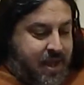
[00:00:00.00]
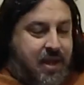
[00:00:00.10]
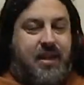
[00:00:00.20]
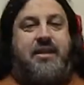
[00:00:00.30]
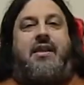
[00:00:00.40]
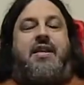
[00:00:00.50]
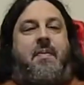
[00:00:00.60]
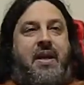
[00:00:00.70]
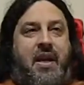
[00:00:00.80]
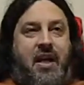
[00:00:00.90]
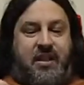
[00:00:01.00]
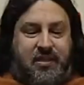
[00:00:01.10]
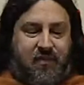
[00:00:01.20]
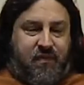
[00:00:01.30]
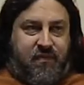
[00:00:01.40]
And as I said,
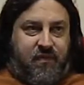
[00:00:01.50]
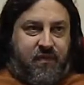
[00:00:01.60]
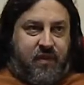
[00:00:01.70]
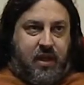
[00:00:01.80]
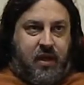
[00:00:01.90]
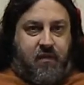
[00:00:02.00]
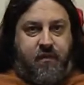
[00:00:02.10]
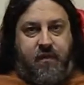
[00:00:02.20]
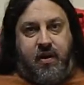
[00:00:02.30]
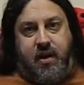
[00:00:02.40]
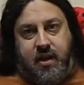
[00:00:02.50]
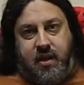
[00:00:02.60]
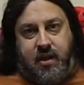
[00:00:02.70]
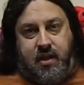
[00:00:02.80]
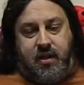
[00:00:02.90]
because the
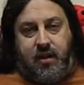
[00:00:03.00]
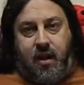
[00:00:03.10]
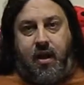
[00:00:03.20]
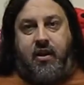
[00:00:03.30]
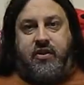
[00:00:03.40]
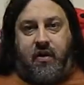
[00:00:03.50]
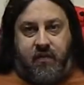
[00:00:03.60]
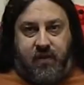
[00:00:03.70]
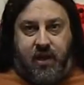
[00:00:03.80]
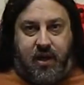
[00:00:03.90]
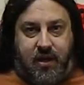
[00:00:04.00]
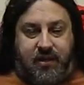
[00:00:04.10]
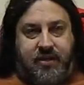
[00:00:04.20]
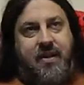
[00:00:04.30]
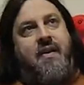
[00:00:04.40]
uh, logs are
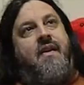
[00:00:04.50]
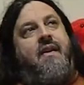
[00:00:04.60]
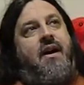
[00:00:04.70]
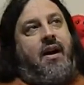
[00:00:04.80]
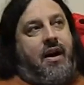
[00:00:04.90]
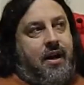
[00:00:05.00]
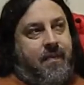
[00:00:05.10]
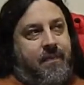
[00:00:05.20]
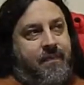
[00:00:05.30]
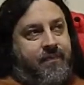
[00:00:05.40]
vlogs, uh,